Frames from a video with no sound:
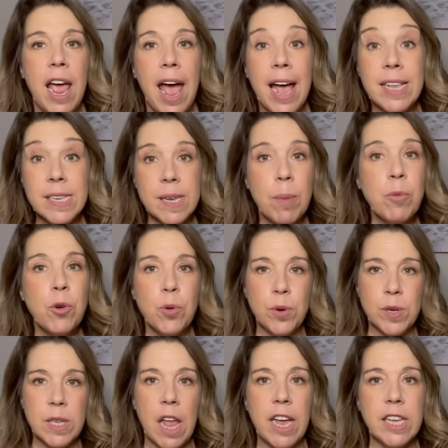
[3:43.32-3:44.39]
and some
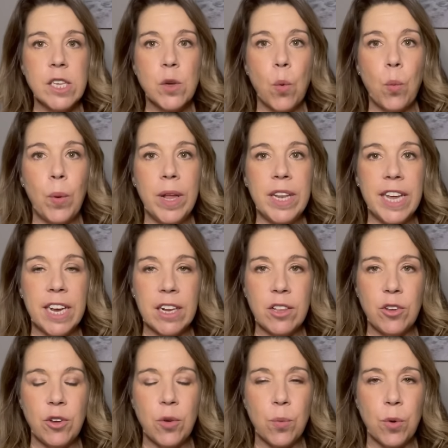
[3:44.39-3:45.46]
cruise lines will
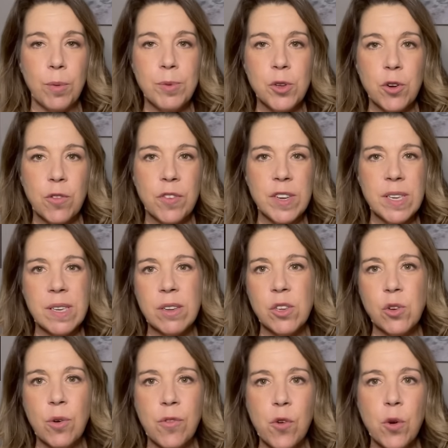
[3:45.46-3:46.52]
include room service.
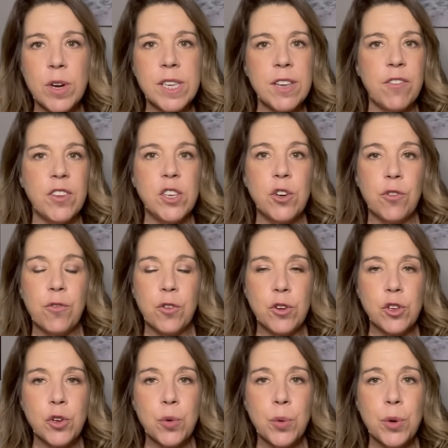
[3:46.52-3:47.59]
So of course, if it's your
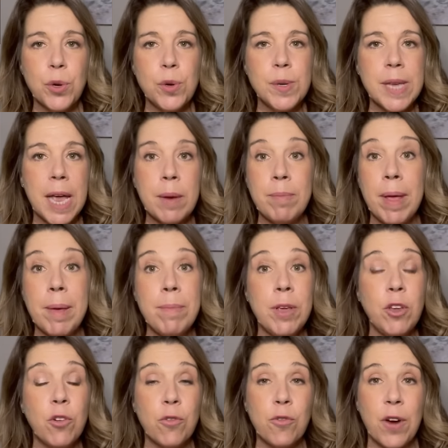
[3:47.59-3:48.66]
first cruise and maybe
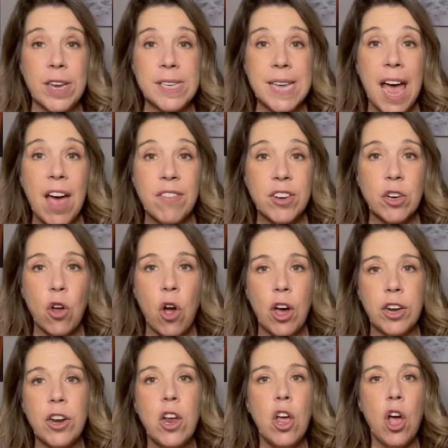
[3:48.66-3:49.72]
your friends haven't
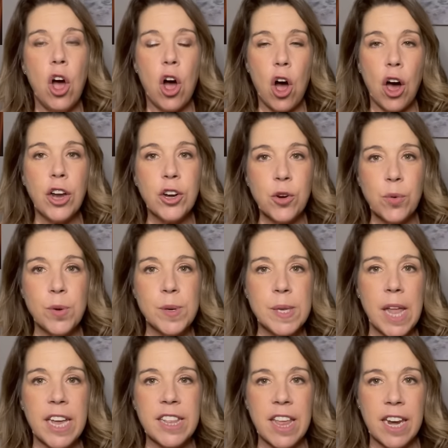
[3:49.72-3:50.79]
gone on a cruise
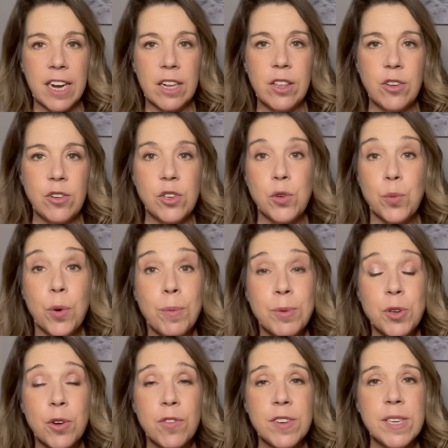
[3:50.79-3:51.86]
line that includes room
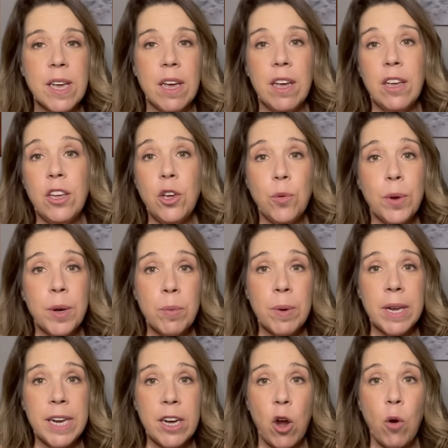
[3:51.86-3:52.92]
service, you wouldn't
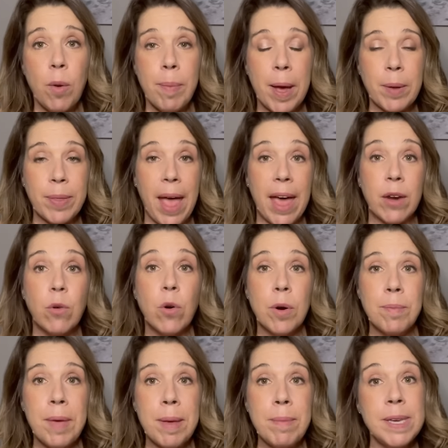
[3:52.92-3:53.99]
really know about that. Or
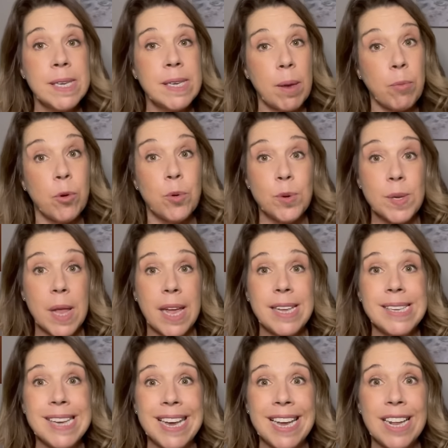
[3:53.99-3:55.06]
maybe some cruise
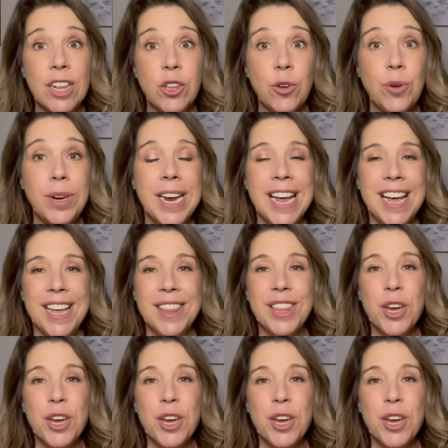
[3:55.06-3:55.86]
lines include the